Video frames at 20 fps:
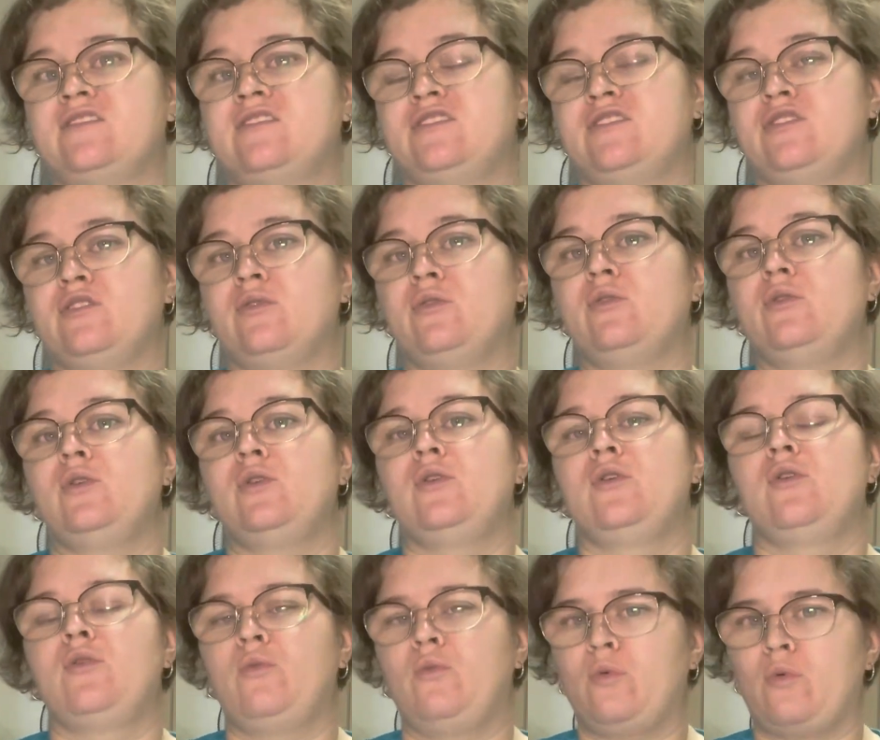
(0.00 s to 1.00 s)
to do,
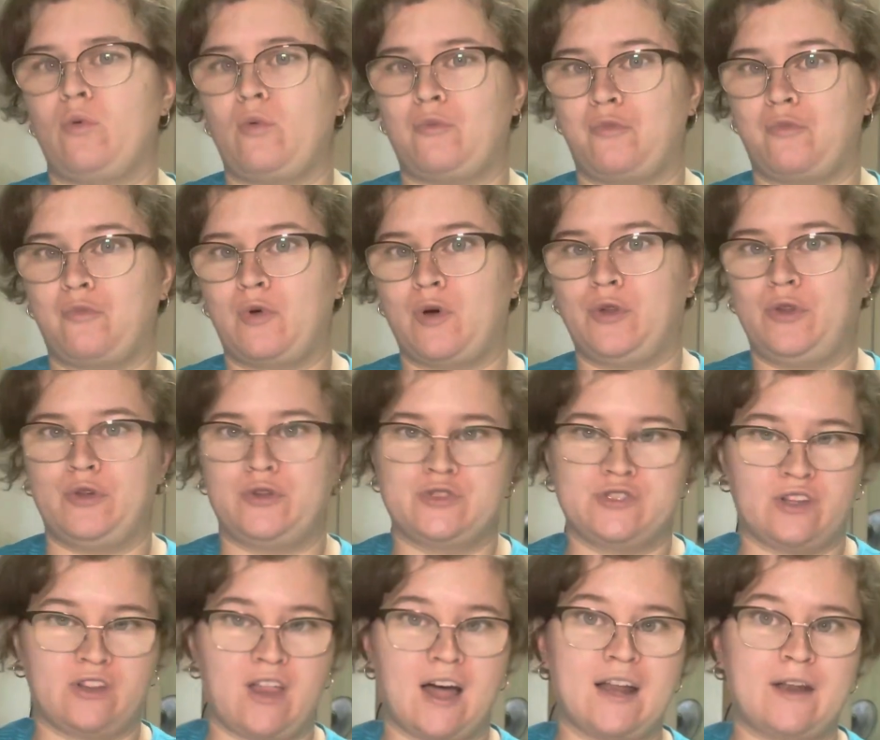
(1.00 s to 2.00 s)
well, there's a
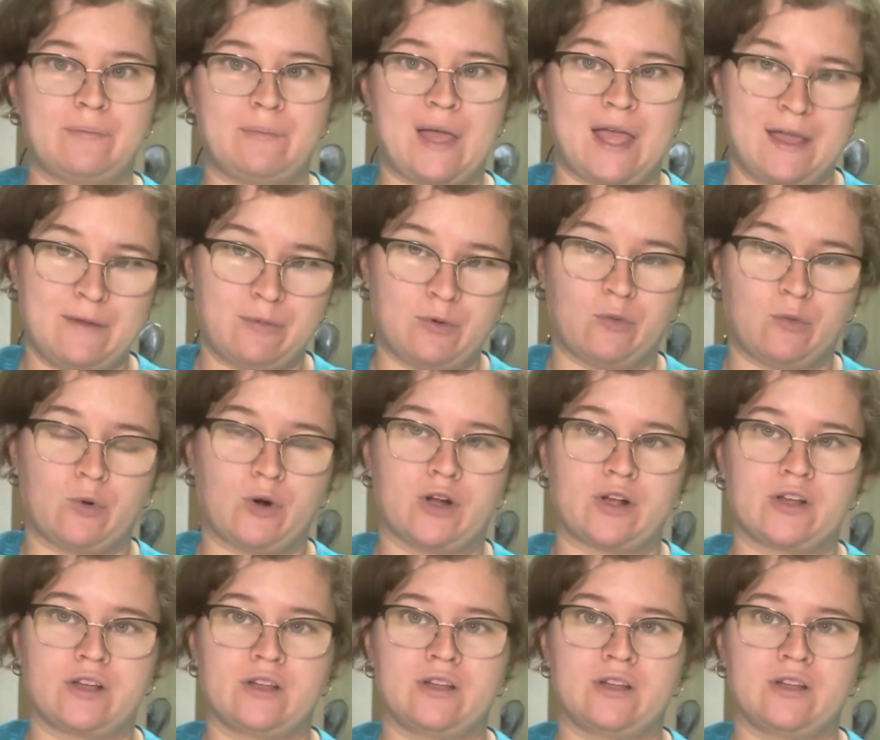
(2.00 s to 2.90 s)
lot of paperwork.